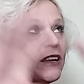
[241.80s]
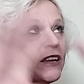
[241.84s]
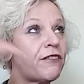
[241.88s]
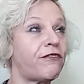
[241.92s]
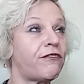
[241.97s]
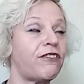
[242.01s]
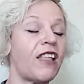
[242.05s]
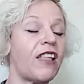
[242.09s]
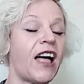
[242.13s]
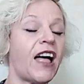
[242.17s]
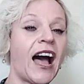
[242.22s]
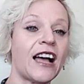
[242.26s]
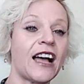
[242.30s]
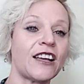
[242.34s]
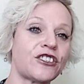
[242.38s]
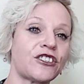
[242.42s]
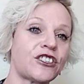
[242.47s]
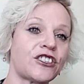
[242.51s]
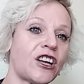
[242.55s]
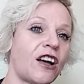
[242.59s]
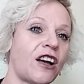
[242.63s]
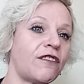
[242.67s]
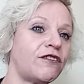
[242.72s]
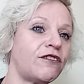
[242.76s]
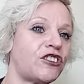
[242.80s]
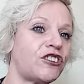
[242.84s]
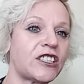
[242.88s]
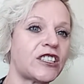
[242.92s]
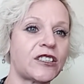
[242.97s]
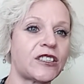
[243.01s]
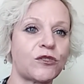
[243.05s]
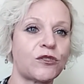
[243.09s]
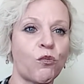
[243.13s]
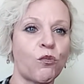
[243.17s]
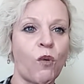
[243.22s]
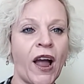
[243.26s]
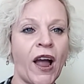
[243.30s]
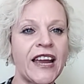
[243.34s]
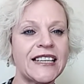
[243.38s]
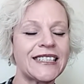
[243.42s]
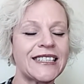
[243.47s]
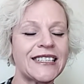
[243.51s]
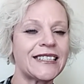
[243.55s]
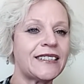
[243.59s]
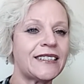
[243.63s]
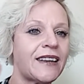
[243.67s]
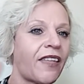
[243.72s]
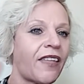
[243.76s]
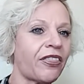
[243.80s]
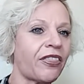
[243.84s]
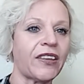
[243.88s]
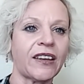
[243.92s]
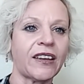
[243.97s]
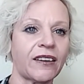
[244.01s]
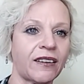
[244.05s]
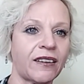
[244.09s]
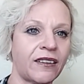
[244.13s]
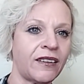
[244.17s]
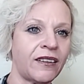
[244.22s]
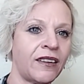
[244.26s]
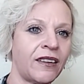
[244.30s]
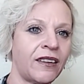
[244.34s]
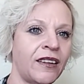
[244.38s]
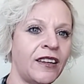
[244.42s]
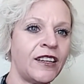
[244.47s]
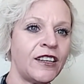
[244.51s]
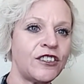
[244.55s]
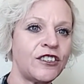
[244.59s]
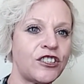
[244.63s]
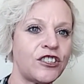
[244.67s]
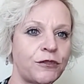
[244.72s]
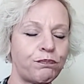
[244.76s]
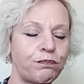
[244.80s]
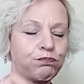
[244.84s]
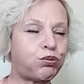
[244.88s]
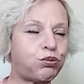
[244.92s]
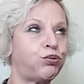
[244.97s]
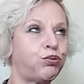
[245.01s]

flash of just white nothing, just